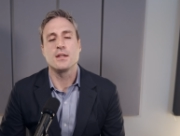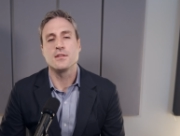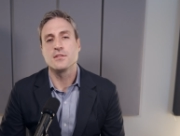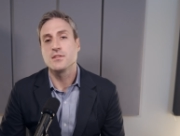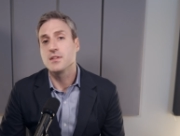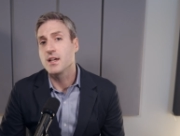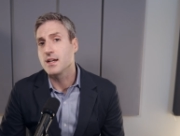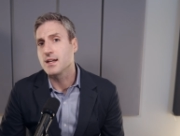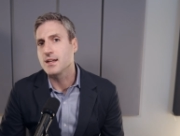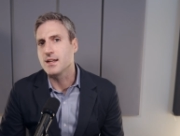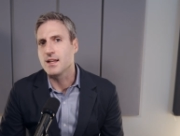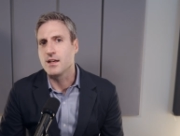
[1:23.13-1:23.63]

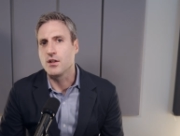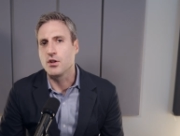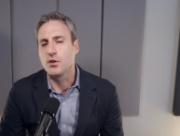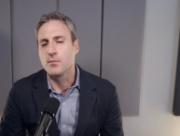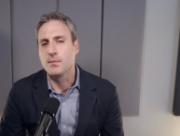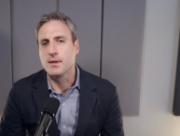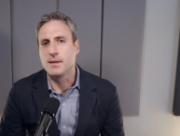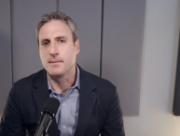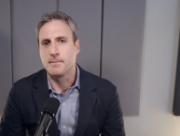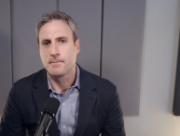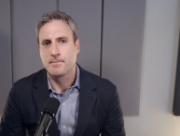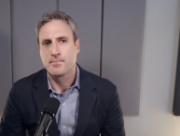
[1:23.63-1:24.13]
Second
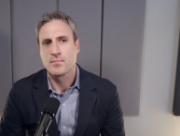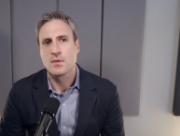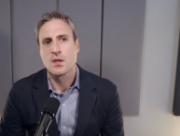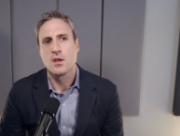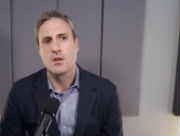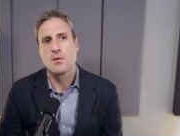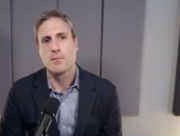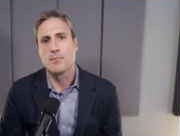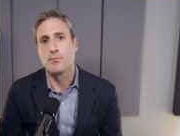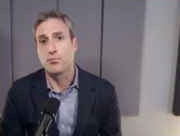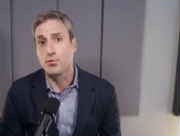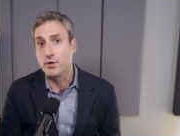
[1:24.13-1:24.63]
element,
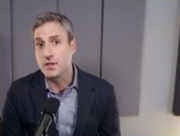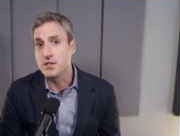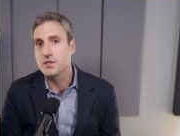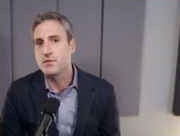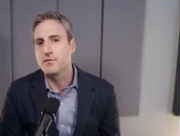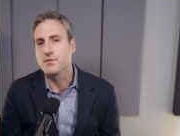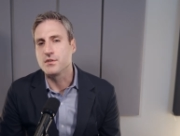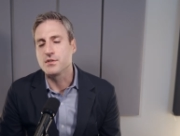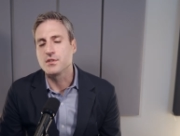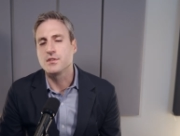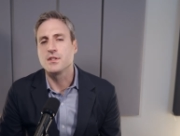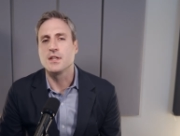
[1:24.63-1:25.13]
breach of
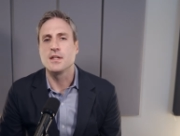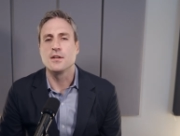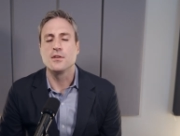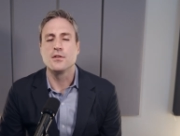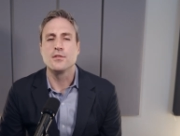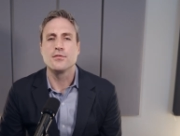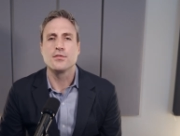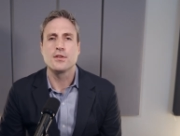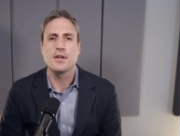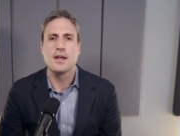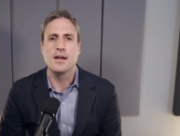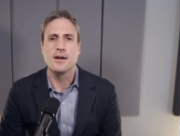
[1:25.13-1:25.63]
the standard
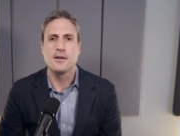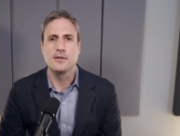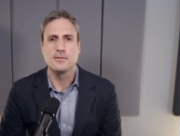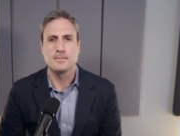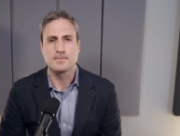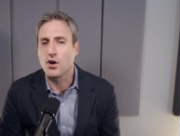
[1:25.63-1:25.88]
of care.